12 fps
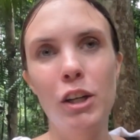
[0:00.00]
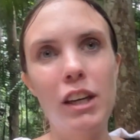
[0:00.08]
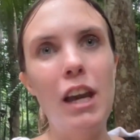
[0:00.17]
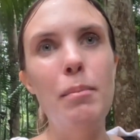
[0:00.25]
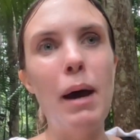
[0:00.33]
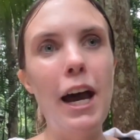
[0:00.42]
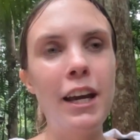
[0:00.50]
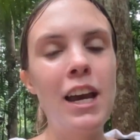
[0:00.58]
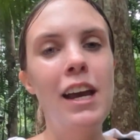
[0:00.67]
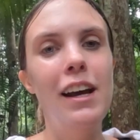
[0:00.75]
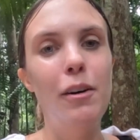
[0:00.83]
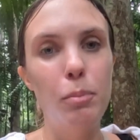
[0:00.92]
Came back,
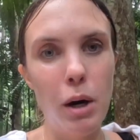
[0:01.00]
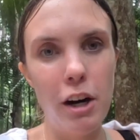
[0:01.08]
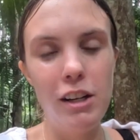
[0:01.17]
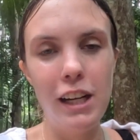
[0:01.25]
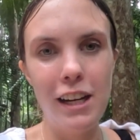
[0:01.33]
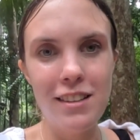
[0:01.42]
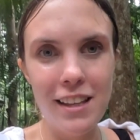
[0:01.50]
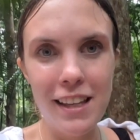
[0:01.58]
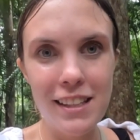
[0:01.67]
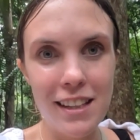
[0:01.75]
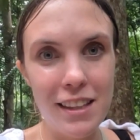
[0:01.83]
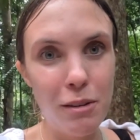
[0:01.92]
bought our tickets, and
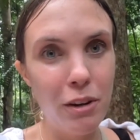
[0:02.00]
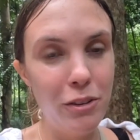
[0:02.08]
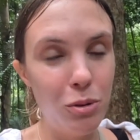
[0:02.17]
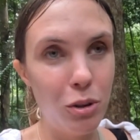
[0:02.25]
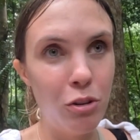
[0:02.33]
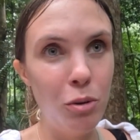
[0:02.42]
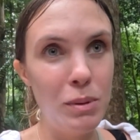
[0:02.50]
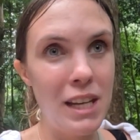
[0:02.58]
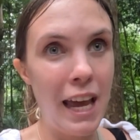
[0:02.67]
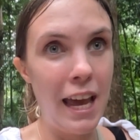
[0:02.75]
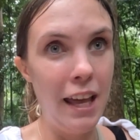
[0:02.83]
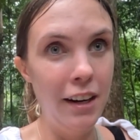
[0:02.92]
they said they were on tour group
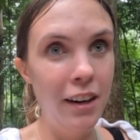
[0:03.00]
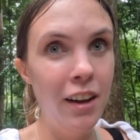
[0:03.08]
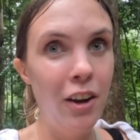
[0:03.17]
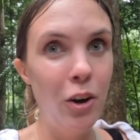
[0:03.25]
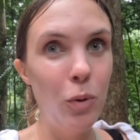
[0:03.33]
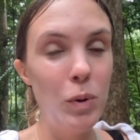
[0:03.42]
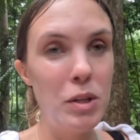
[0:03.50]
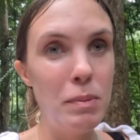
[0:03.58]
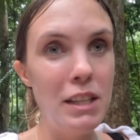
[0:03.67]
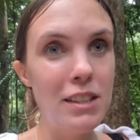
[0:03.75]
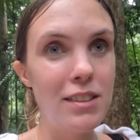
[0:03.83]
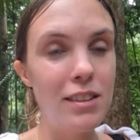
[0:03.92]
10, which
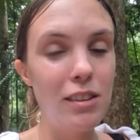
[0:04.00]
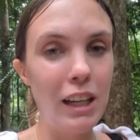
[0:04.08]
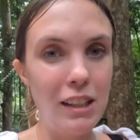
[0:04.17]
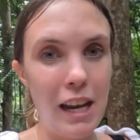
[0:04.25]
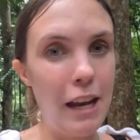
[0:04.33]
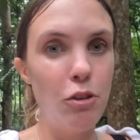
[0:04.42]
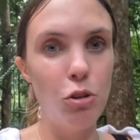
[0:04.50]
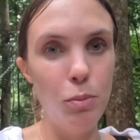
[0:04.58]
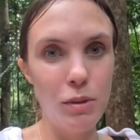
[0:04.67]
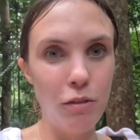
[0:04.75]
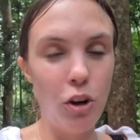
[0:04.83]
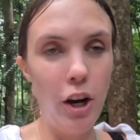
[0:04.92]
means like 10
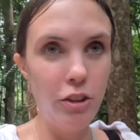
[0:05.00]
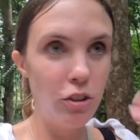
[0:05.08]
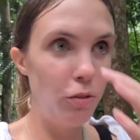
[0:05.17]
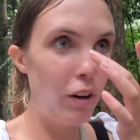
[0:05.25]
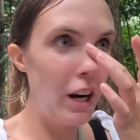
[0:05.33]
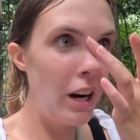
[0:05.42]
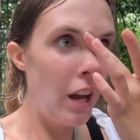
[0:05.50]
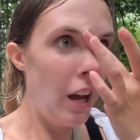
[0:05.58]
groups have gone so far.